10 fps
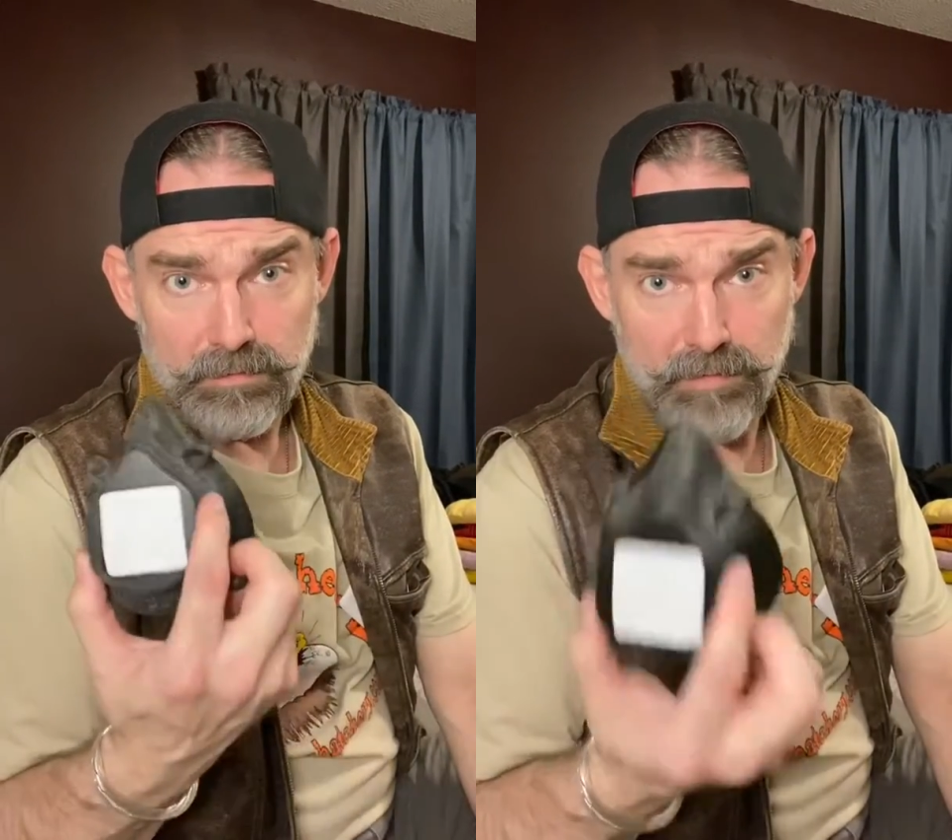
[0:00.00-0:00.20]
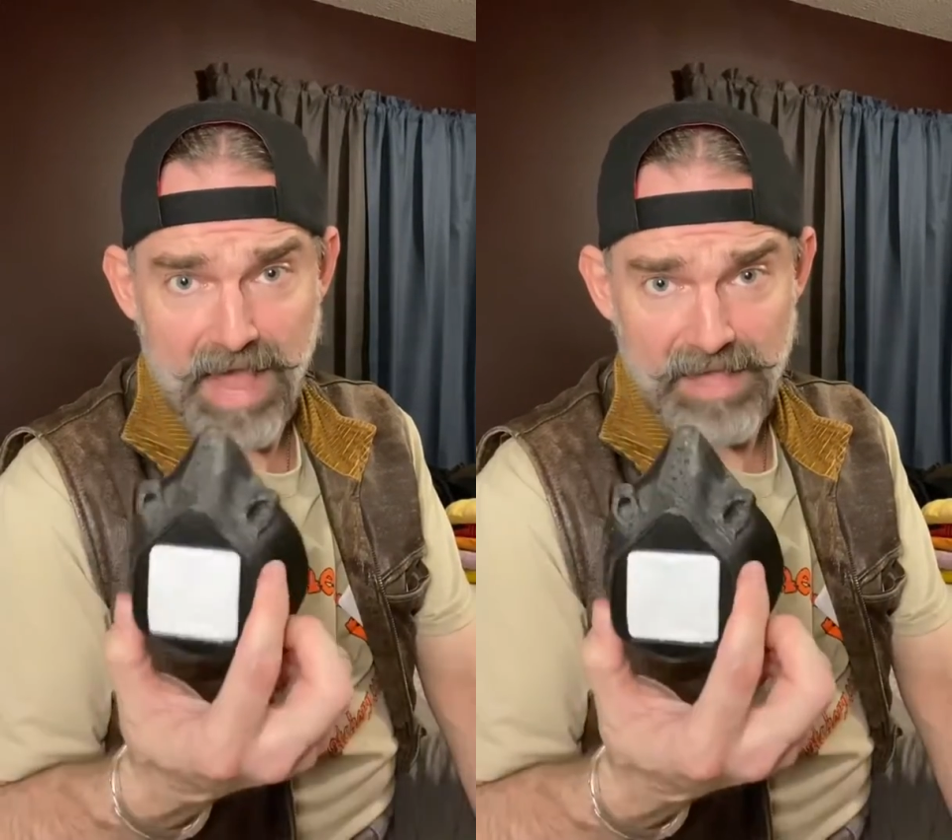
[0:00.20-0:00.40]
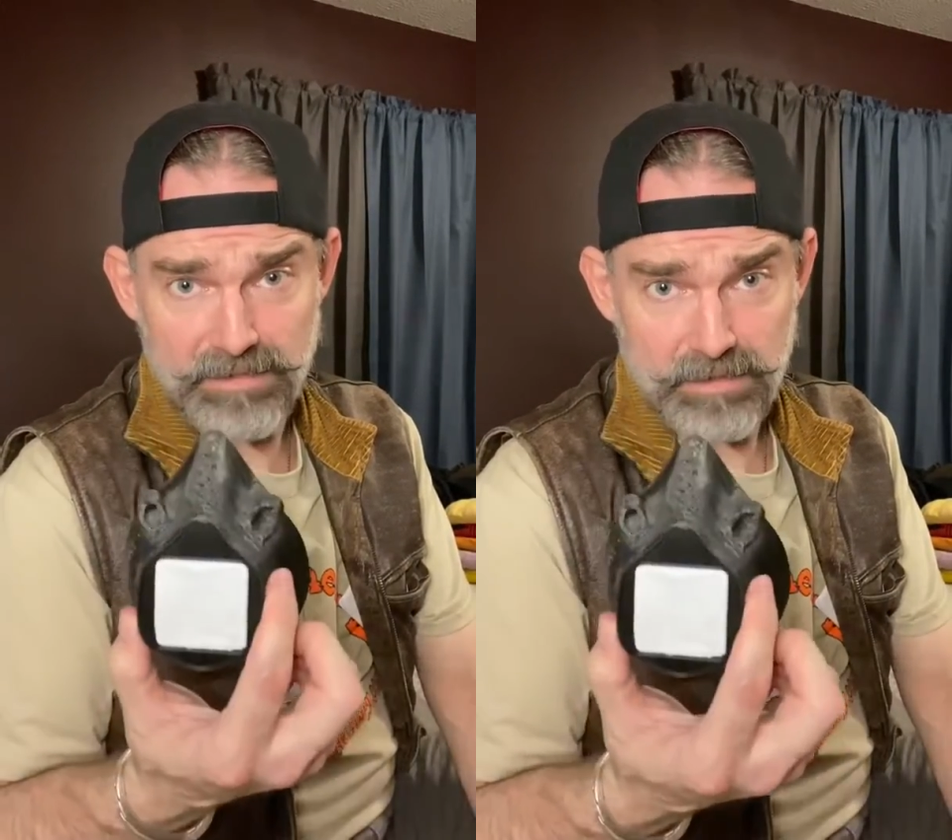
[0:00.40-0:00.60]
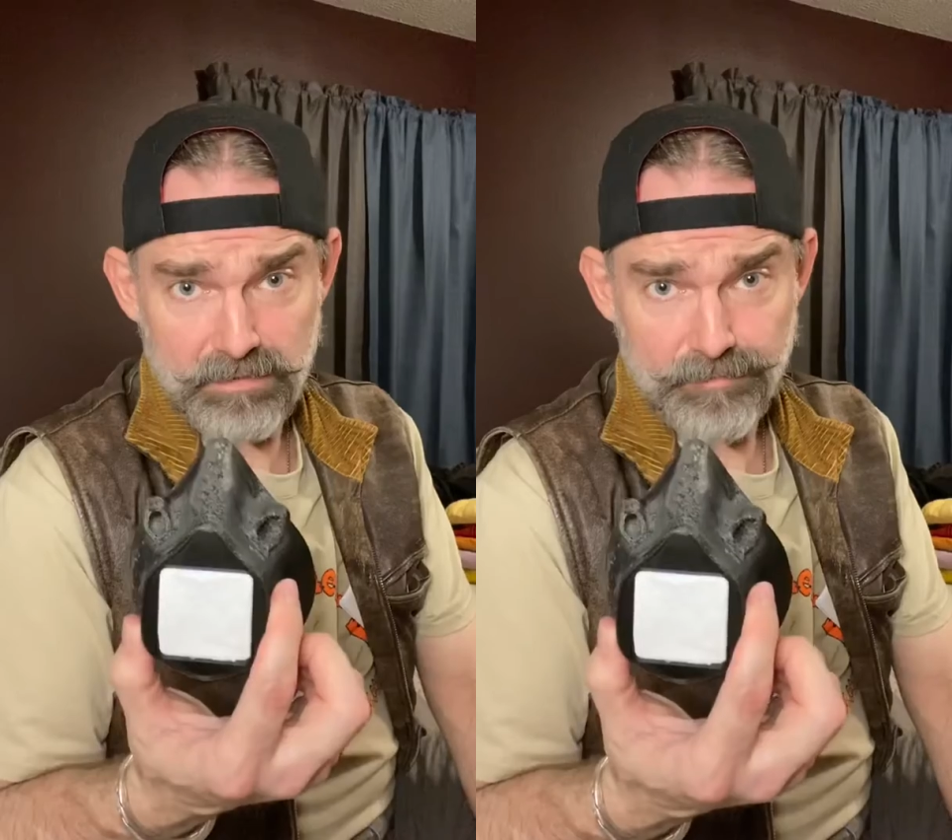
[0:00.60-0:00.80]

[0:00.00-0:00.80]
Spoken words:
mask.